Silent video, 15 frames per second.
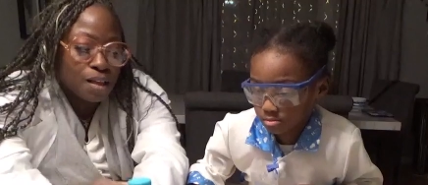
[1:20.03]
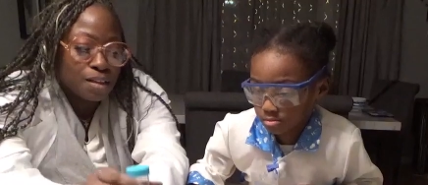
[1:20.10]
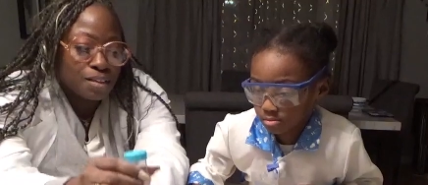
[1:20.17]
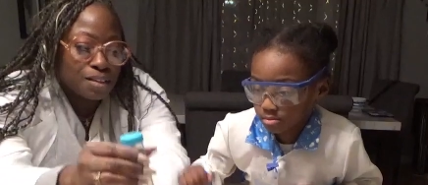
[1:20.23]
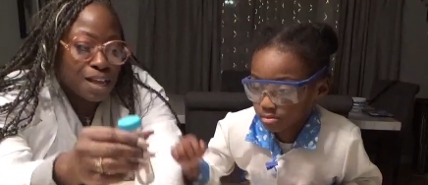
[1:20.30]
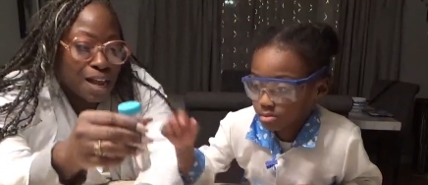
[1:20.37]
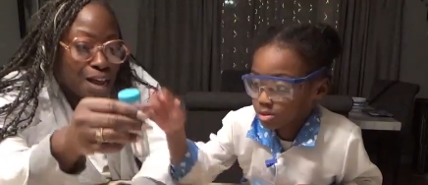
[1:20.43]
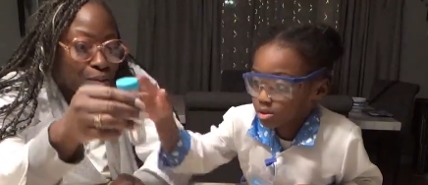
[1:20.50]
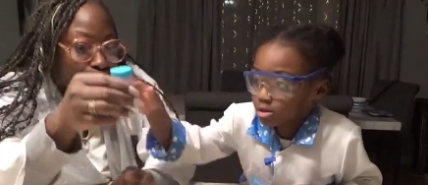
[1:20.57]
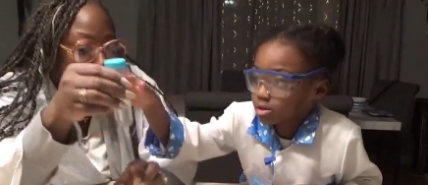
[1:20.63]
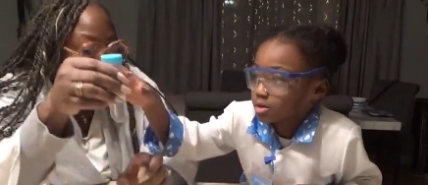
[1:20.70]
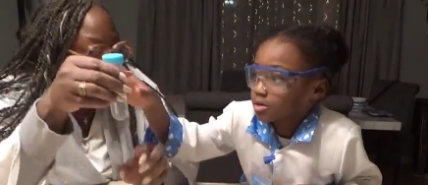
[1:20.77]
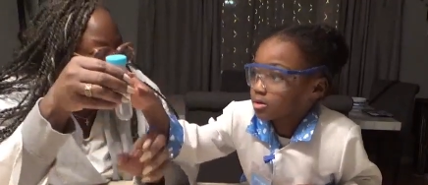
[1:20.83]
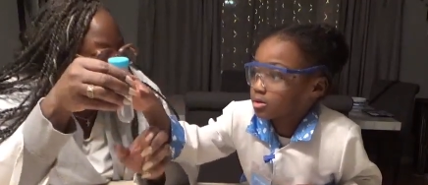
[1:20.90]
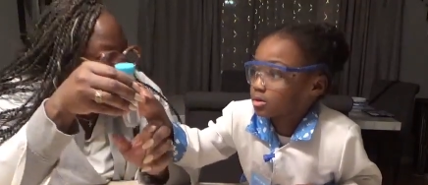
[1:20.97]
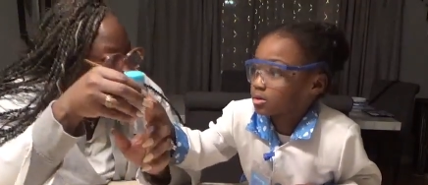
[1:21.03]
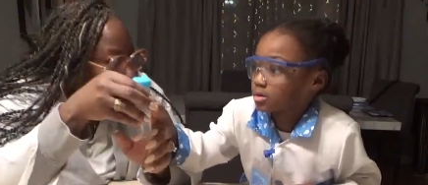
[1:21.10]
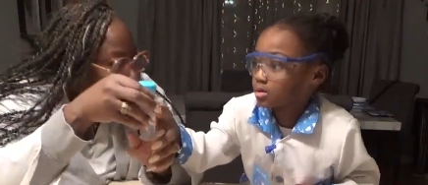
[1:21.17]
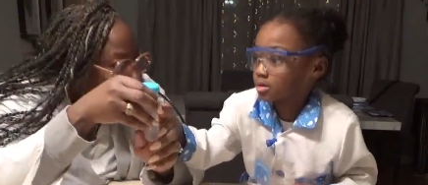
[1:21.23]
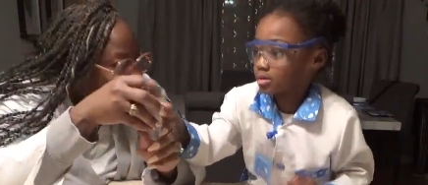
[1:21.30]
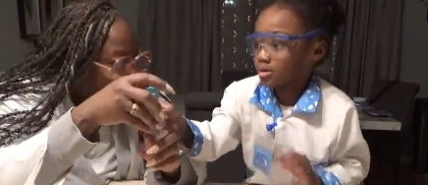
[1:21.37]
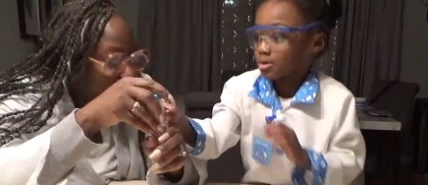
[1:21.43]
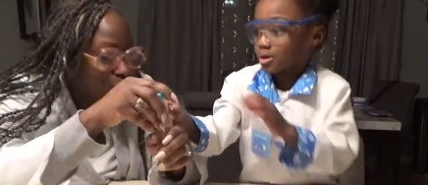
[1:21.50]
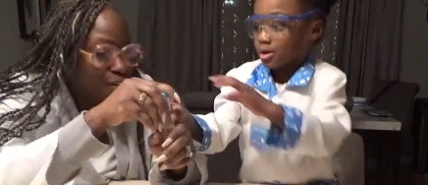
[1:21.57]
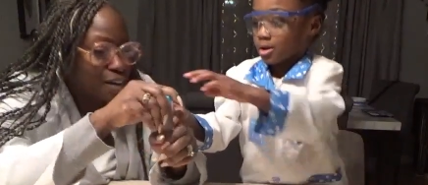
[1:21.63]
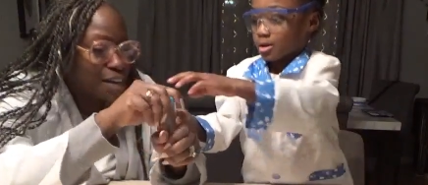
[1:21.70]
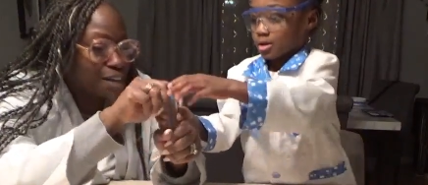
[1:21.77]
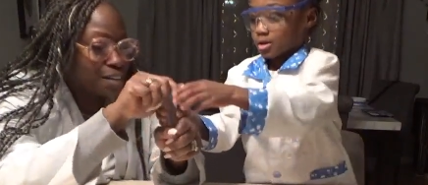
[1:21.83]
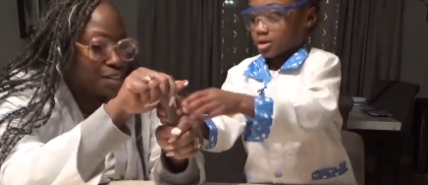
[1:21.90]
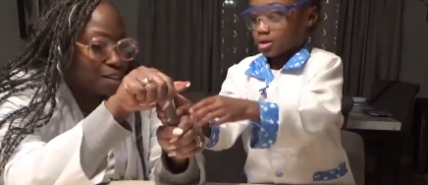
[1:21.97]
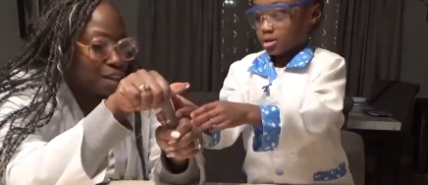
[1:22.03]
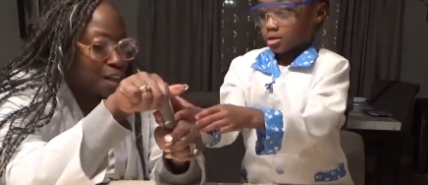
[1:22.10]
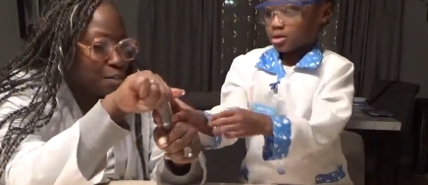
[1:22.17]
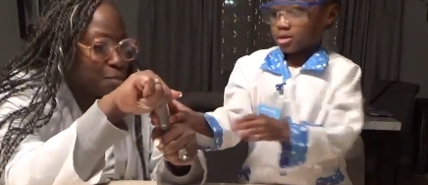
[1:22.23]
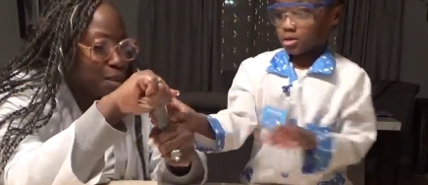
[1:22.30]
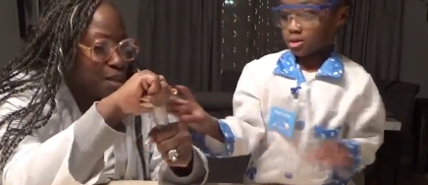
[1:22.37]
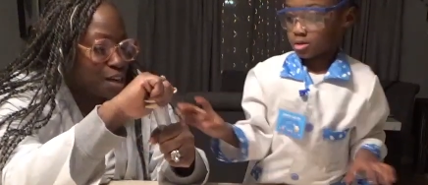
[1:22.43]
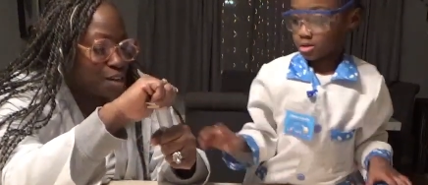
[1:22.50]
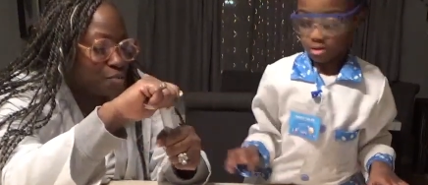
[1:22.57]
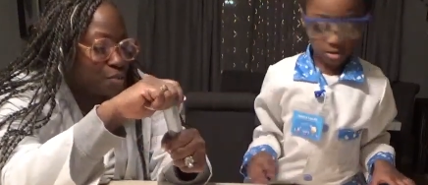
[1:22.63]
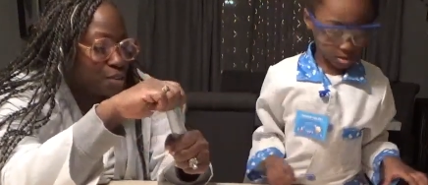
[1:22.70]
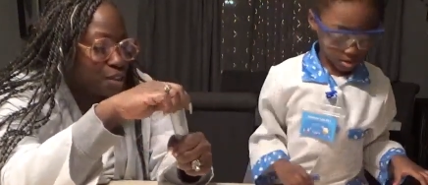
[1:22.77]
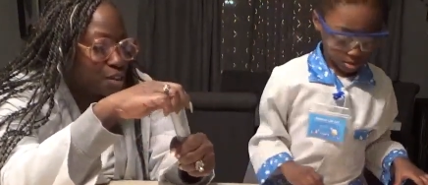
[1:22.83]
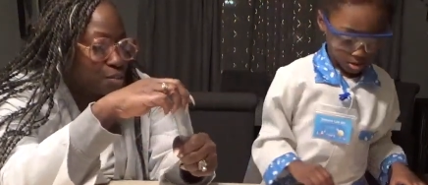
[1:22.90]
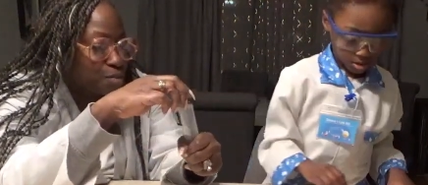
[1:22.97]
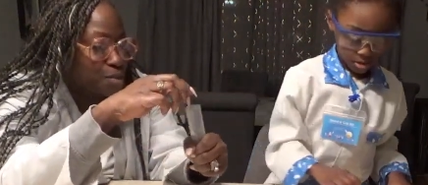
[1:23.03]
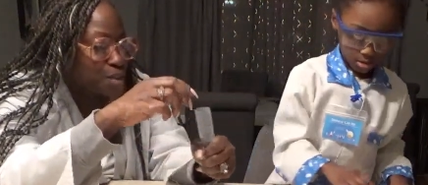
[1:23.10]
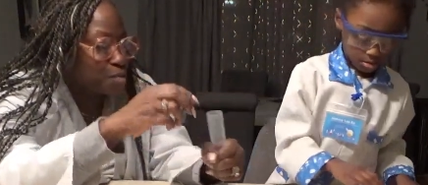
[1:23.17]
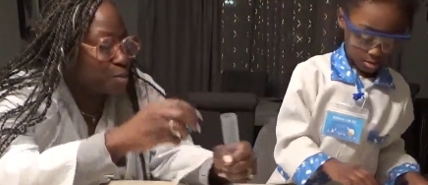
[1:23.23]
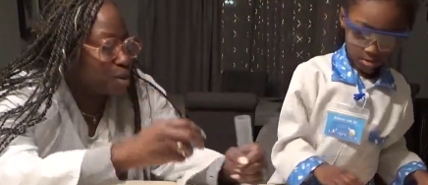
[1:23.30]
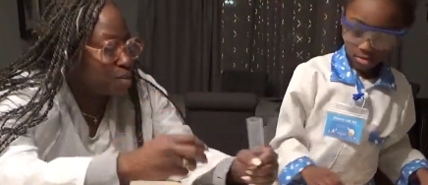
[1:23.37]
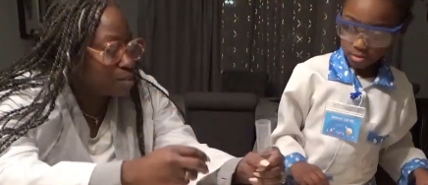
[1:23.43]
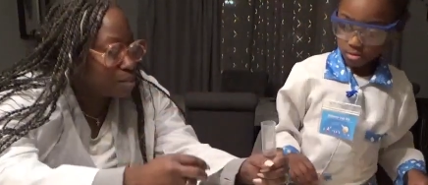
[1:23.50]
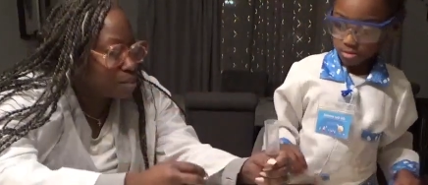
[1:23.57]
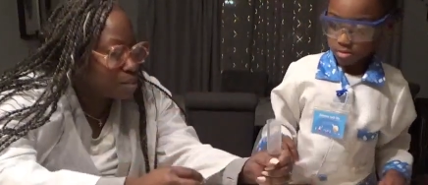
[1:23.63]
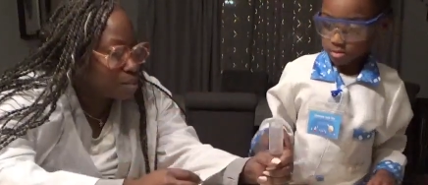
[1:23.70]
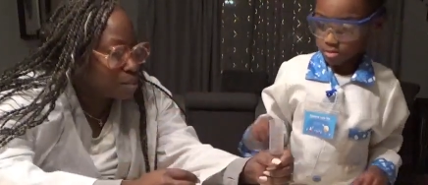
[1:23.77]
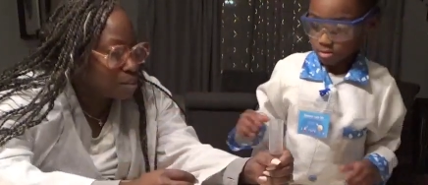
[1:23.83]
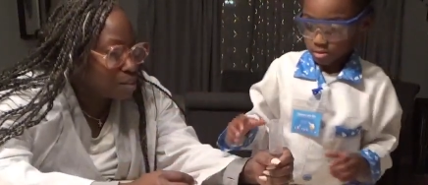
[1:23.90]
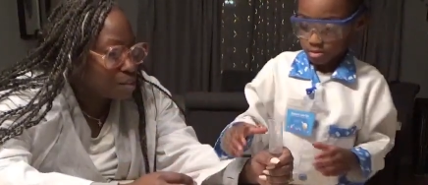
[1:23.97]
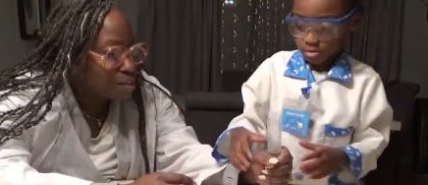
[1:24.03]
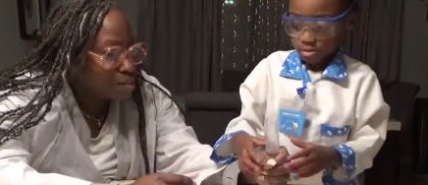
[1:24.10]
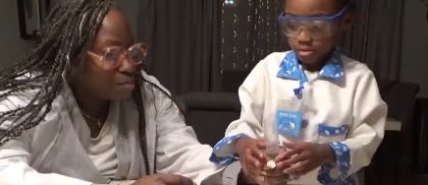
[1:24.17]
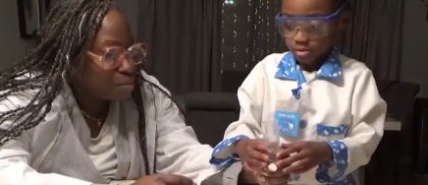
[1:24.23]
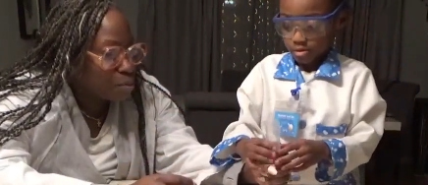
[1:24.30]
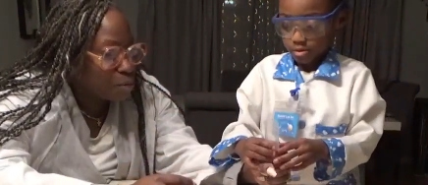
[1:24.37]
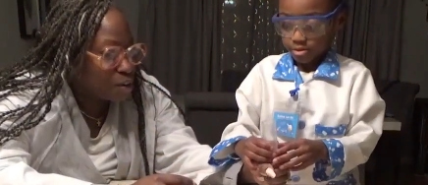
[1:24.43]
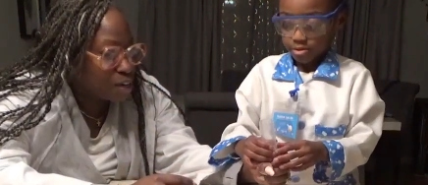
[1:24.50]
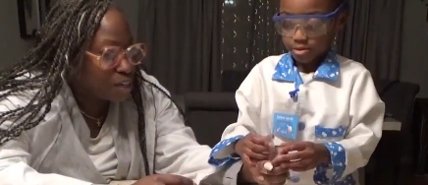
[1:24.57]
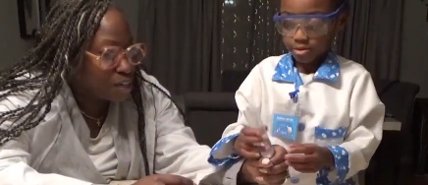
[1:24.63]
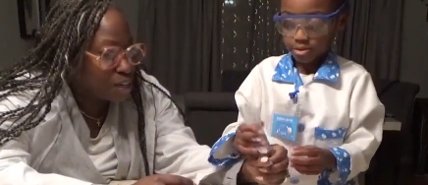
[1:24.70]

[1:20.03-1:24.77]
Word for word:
Speaker 1: Now we're gonna put some vinegar in. You gotta be careful though. Come on, pour it in